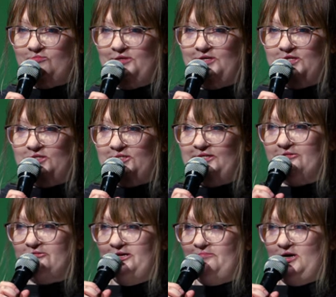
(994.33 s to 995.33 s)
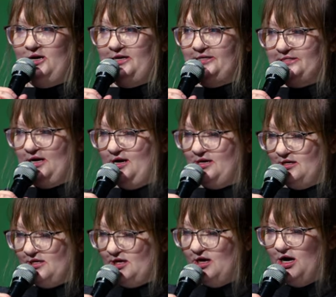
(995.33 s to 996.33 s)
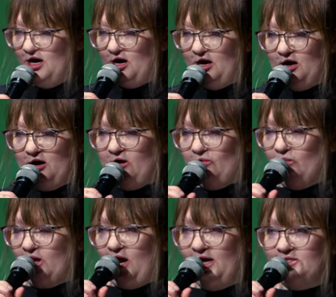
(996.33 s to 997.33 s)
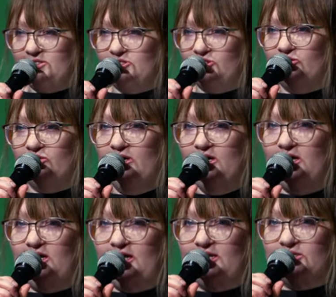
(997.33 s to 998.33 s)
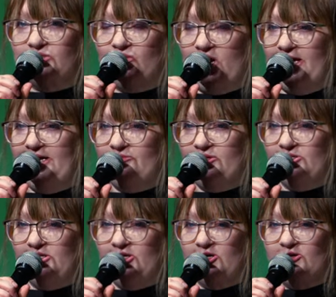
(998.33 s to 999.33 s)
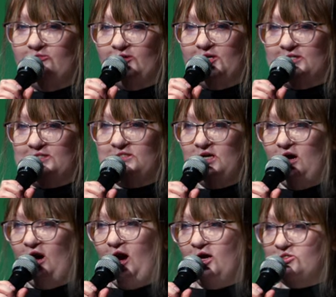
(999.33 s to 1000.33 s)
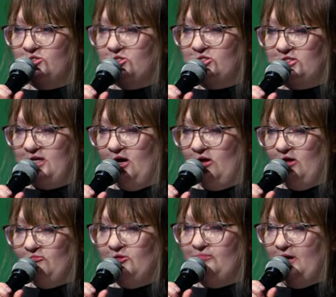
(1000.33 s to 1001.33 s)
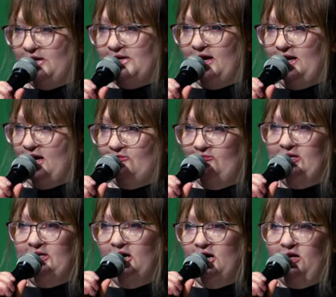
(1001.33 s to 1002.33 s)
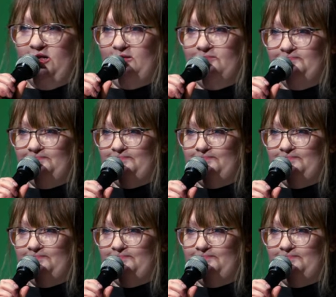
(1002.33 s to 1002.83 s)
for me during my anxiety. What I do is when I get really nervous, I just tell everybody I have a gun.